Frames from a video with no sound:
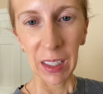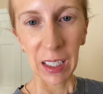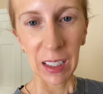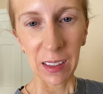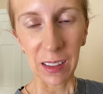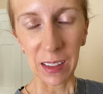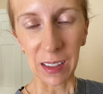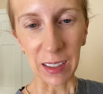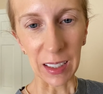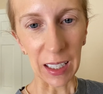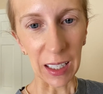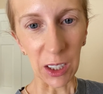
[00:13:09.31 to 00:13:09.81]

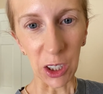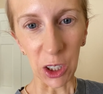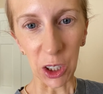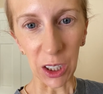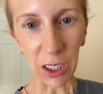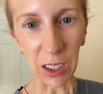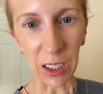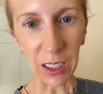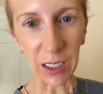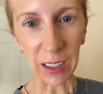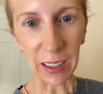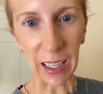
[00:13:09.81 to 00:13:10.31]

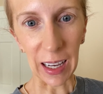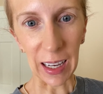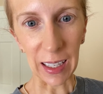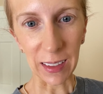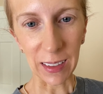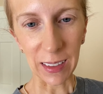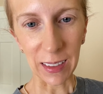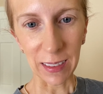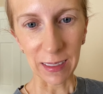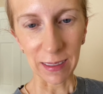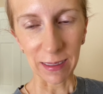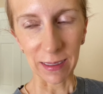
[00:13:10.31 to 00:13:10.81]
scheduler
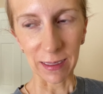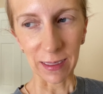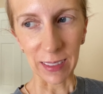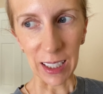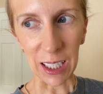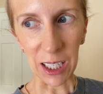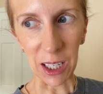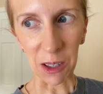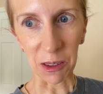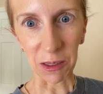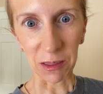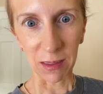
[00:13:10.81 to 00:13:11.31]
that, you
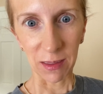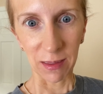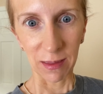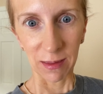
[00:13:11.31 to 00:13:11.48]
know,